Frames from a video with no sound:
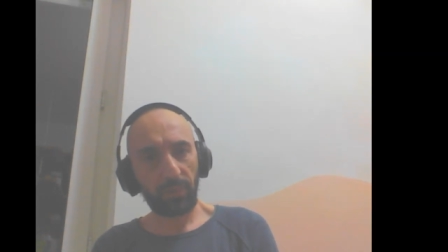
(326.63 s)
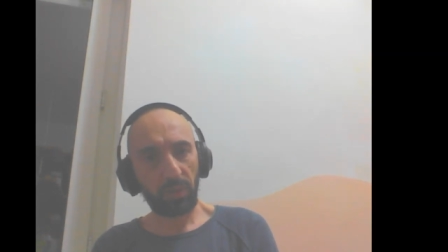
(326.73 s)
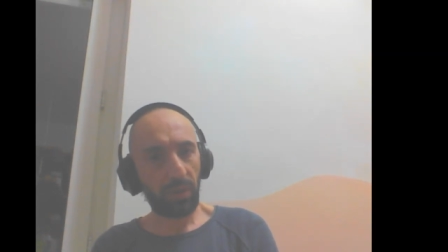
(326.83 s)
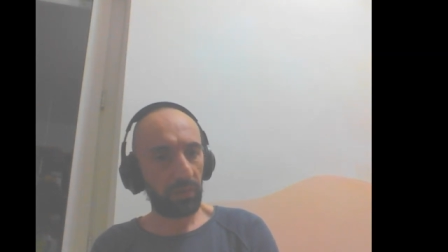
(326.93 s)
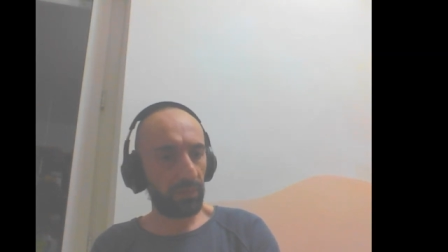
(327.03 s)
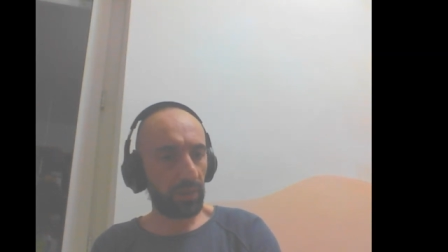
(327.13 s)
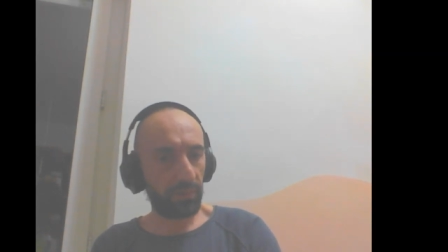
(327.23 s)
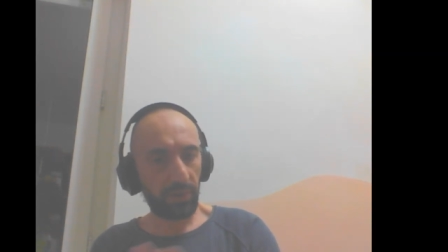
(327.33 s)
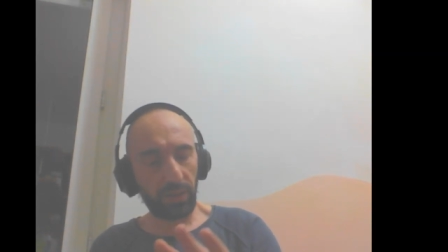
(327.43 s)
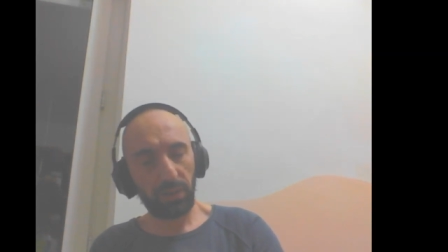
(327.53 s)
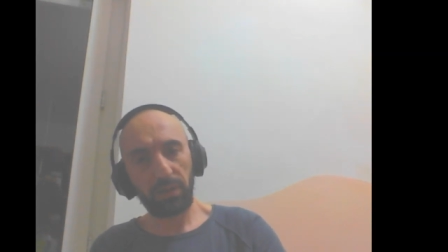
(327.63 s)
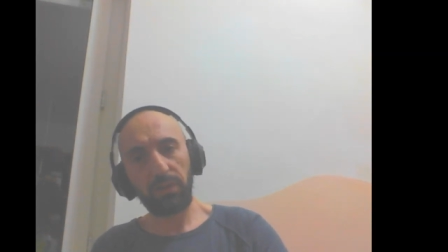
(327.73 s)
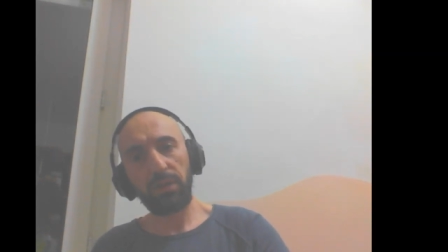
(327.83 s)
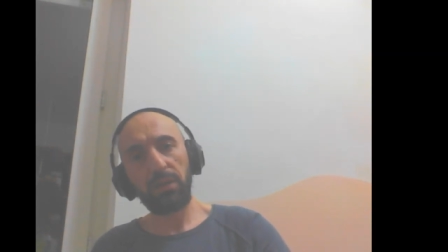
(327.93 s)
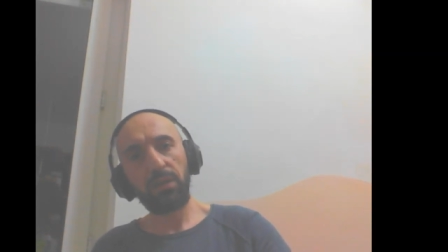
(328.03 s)
We are very free.
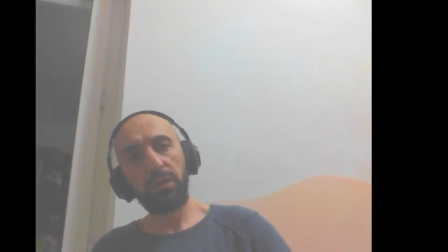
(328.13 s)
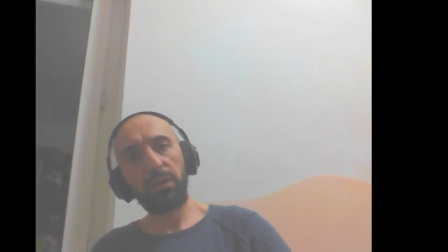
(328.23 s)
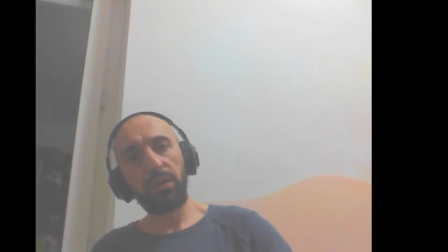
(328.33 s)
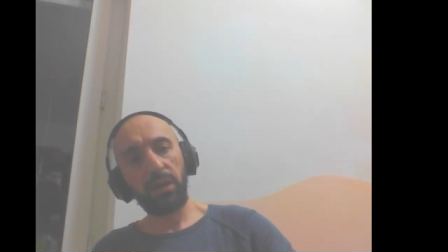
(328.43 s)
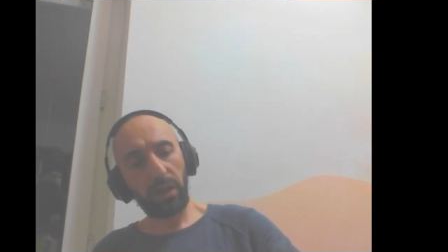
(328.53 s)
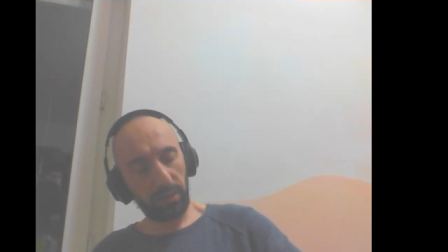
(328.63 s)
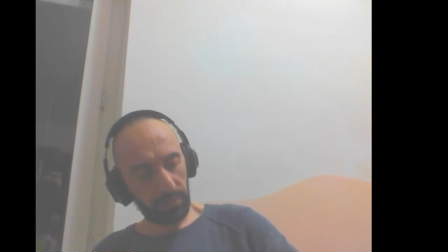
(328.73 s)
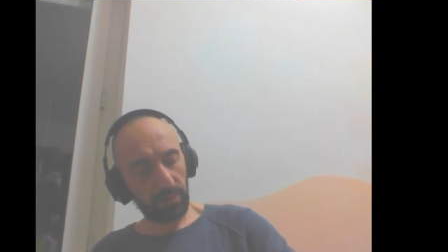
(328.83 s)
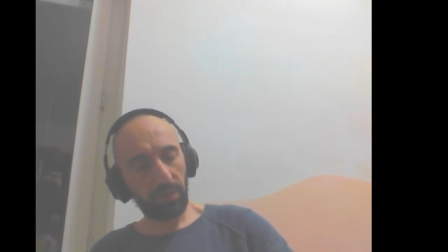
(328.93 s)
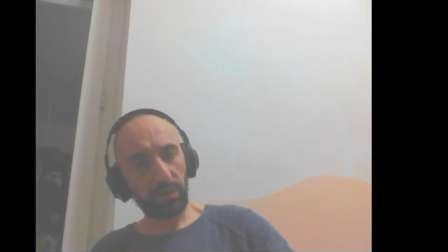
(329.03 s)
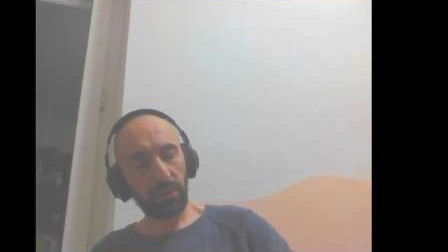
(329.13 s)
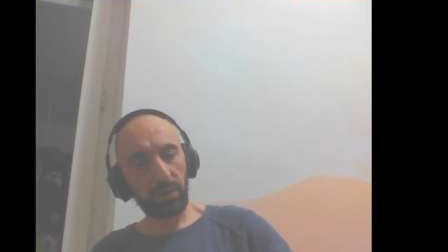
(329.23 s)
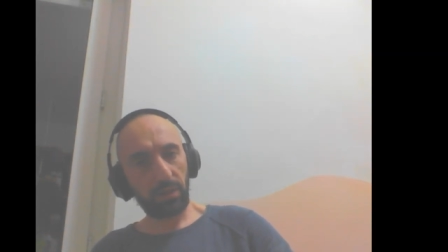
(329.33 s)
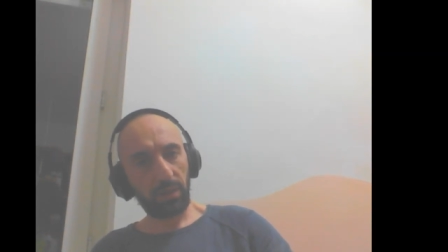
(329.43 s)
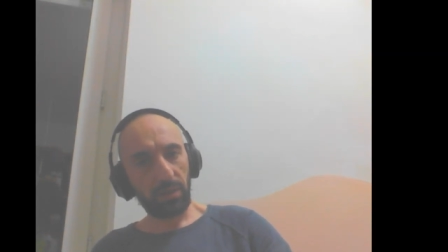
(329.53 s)
I still,
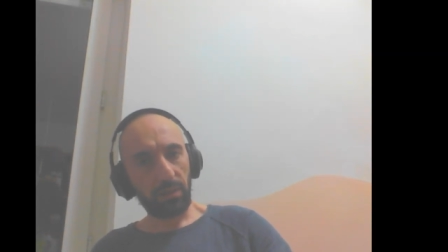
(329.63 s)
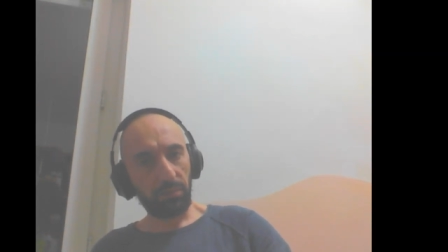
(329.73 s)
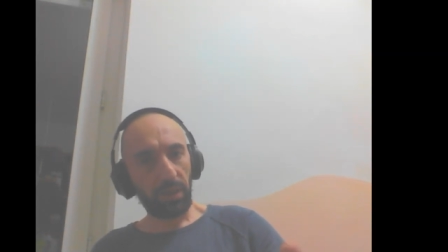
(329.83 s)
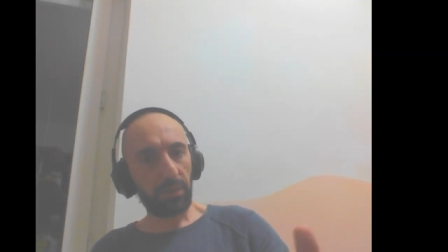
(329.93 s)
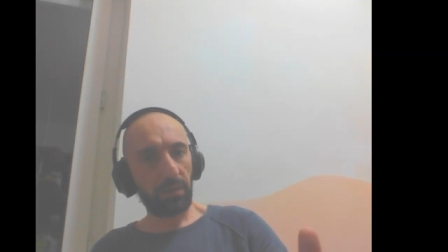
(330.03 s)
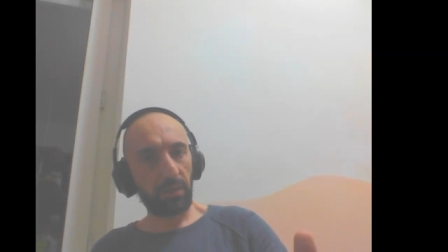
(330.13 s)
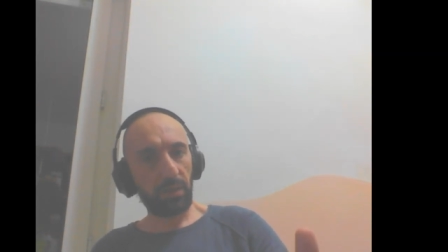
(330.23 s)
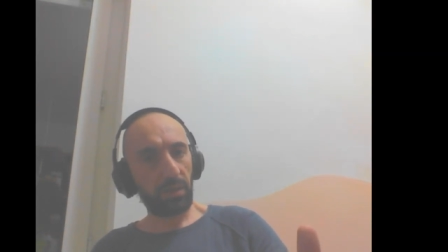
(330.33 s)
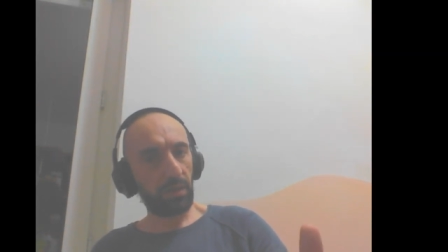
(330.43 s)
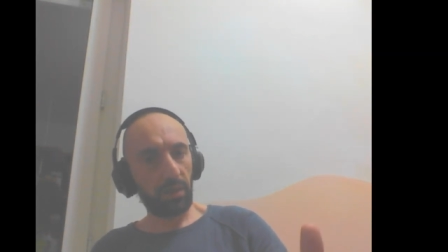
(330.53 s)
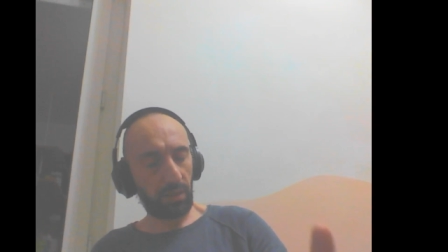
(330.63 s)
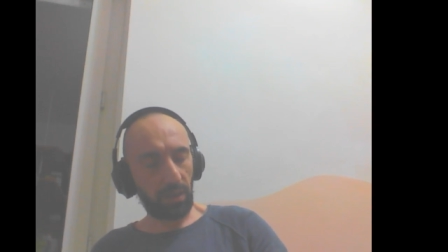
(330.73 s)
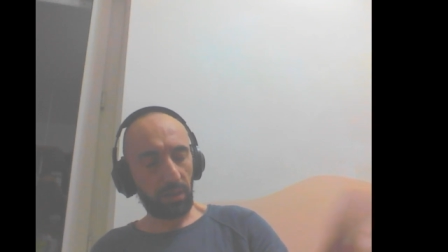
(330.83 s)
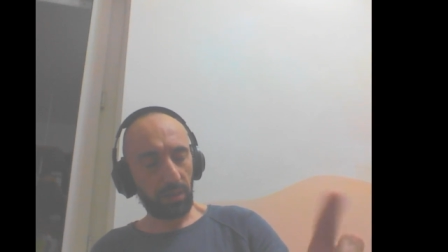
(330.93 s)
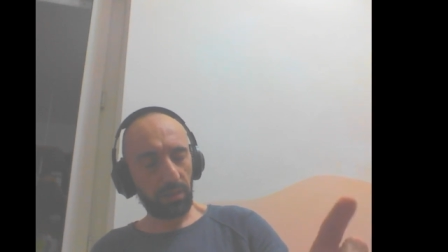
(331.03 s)
but uh,
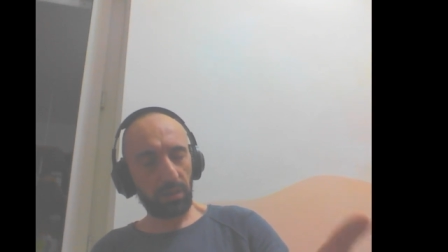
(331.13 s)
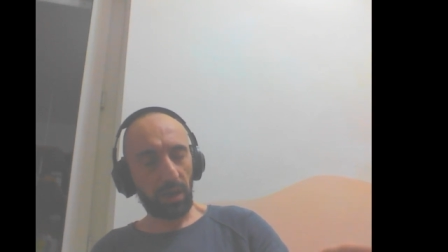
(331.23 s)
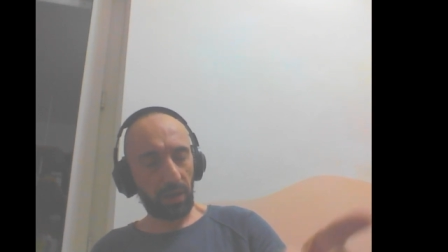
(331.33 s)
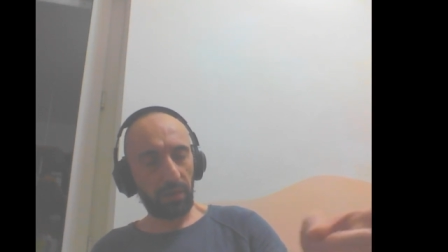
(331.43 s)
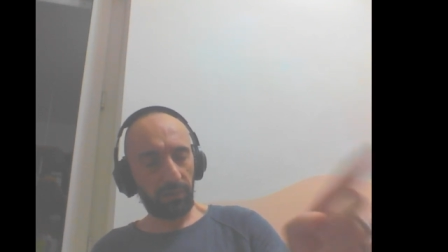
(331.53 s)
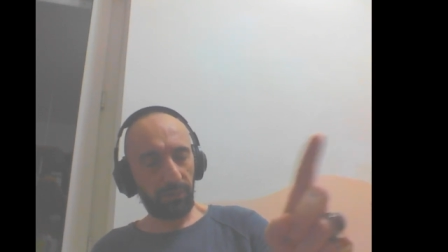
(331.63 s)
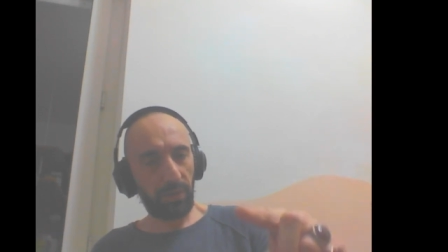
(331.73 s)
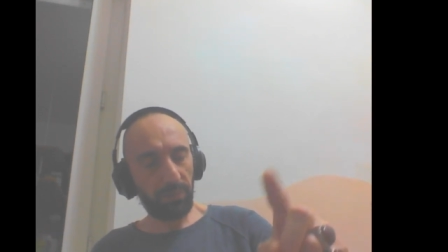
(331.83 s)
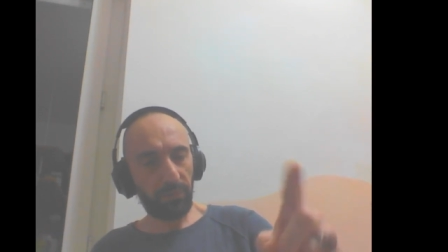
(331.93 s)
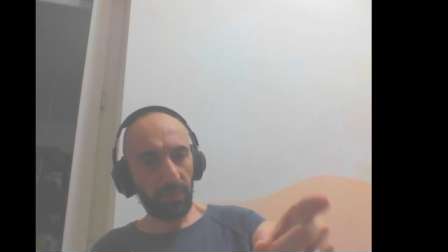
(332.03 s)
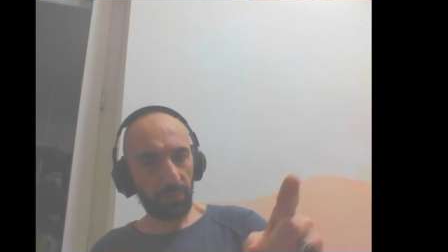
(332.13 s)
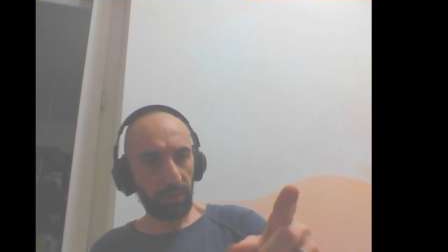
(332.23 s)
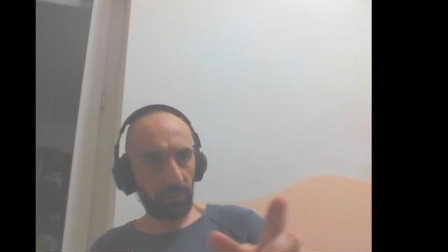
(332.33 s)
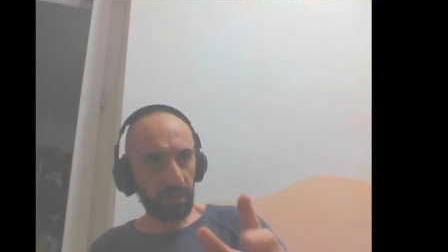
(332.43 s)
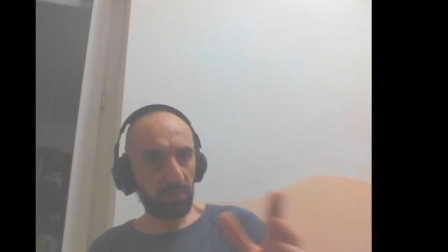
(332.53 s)
uh flip
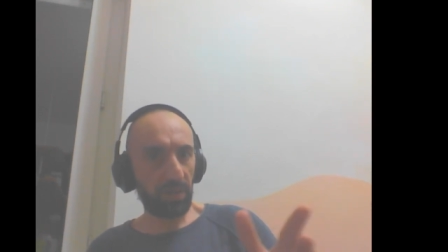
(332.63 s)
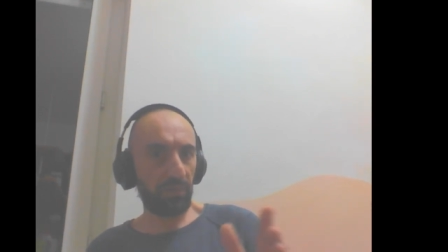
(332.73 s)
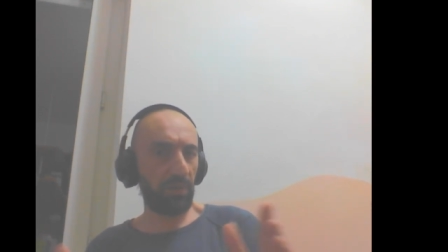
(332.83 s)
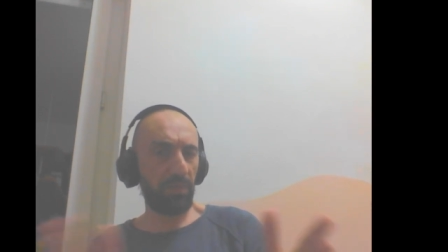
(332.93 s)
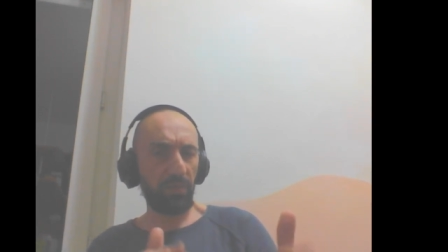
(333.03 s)
flopping. What's mean flip?